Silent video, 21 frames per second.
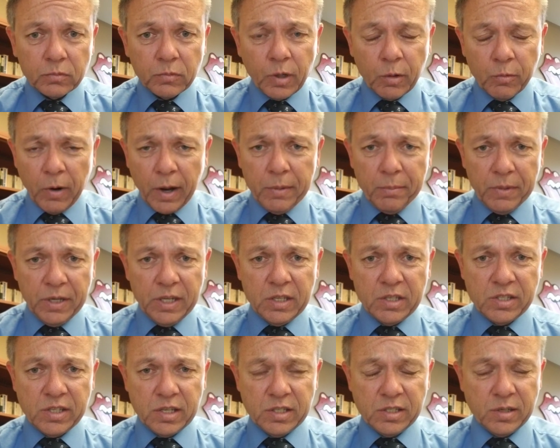Right, media
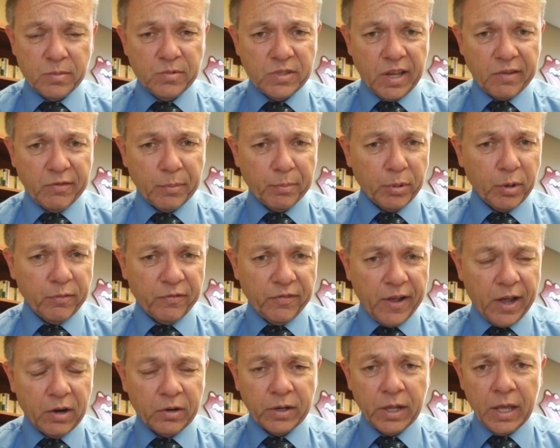systems have a
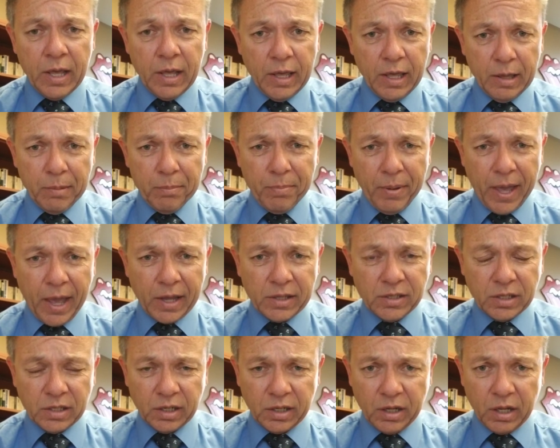profound impact
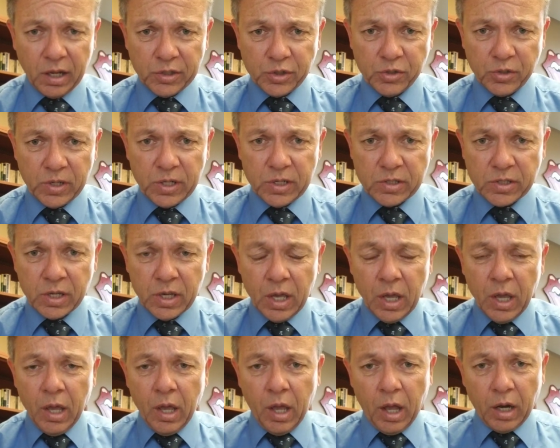on a country's
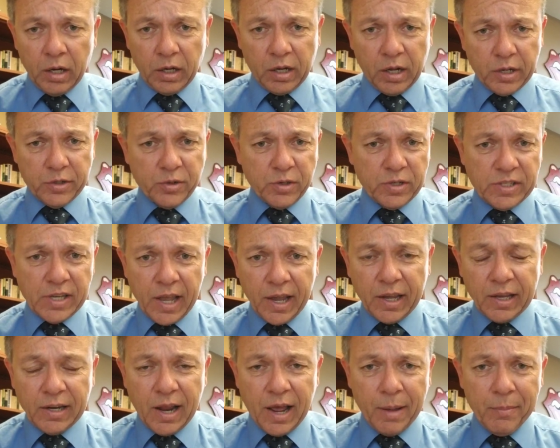on a country's
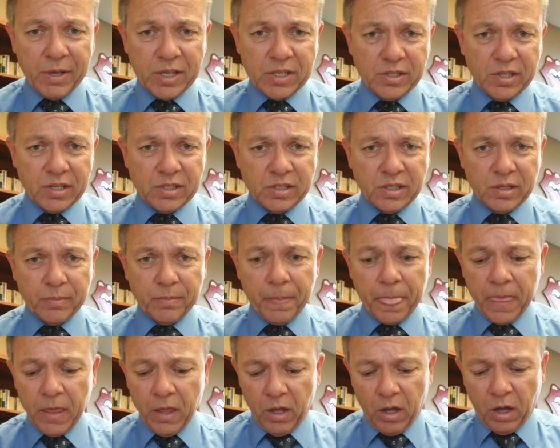economic system,
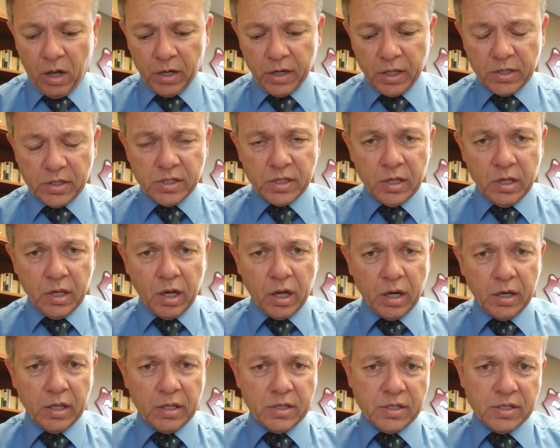on its
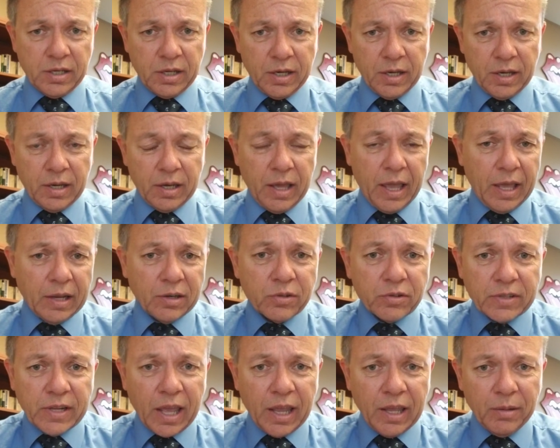on its uh,
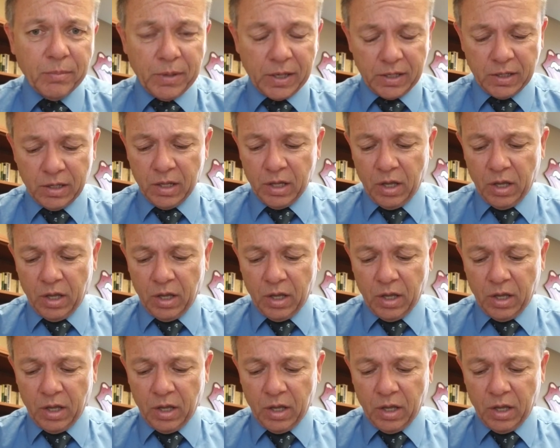entertainment,